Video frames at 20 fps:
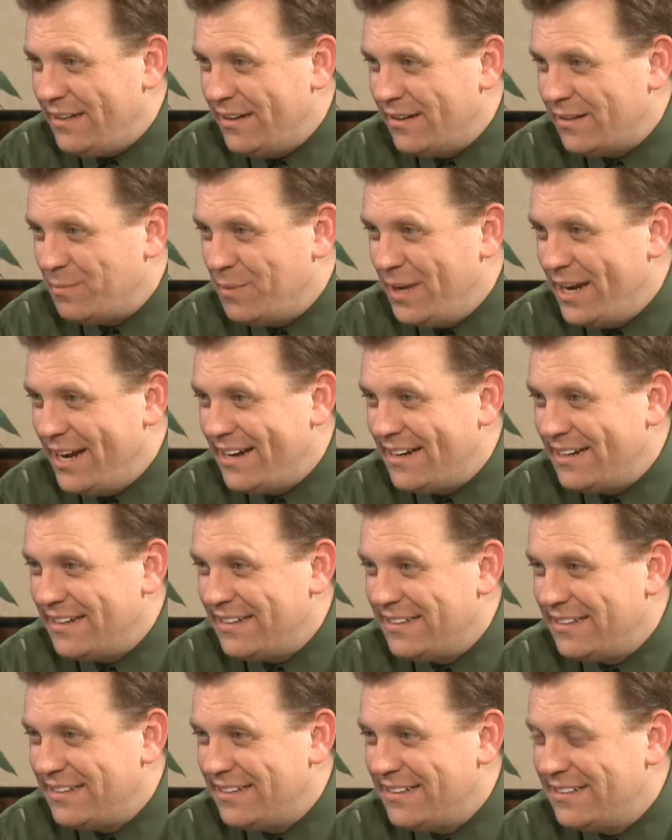young man,
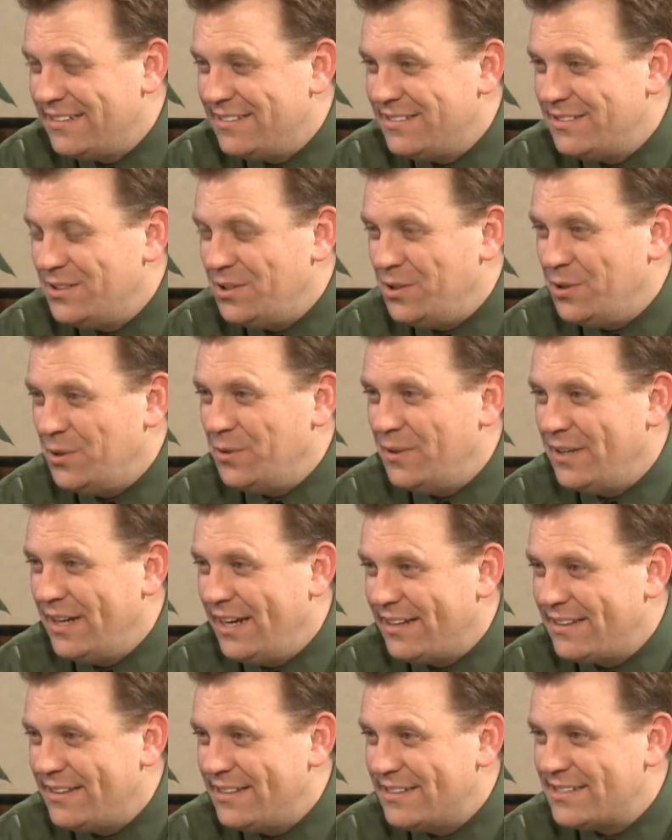too,
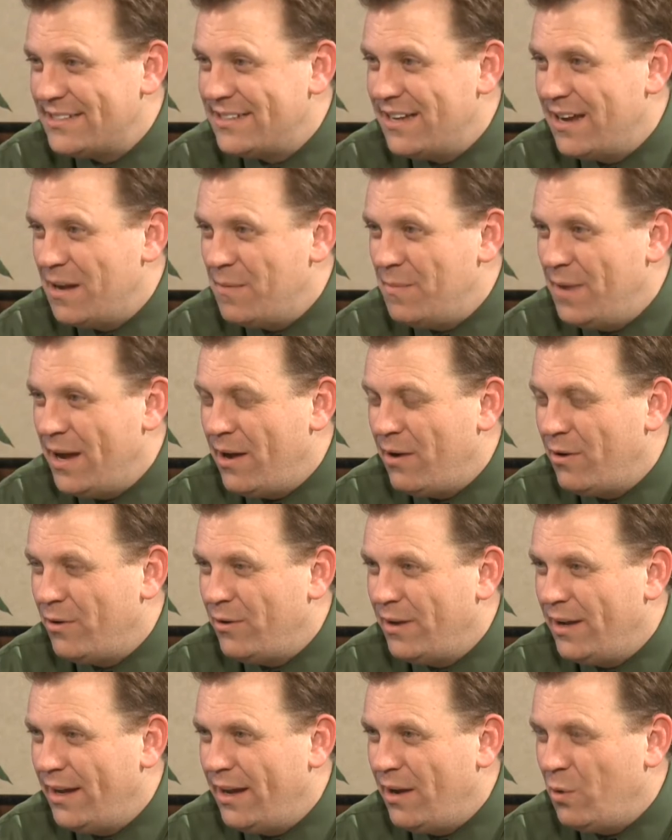at this time. How
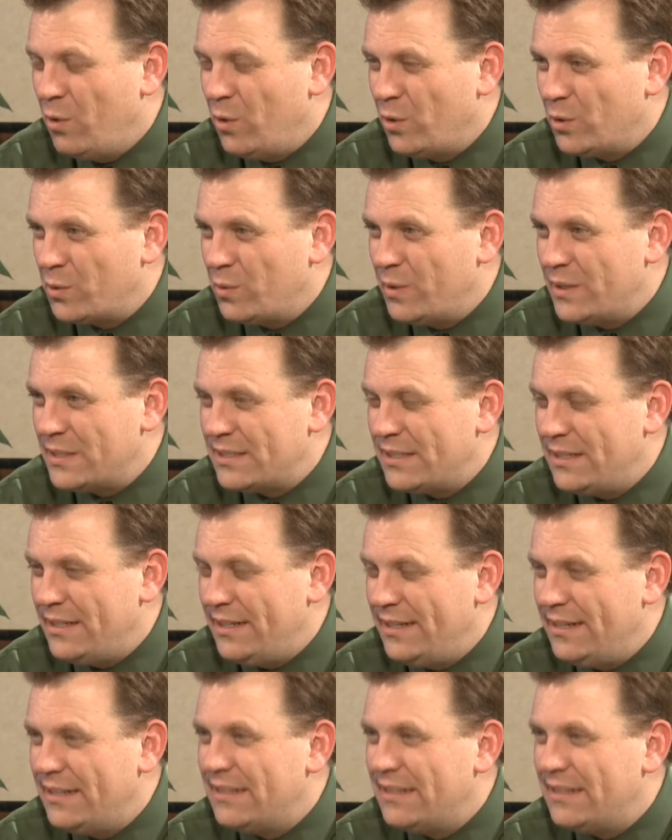old was he?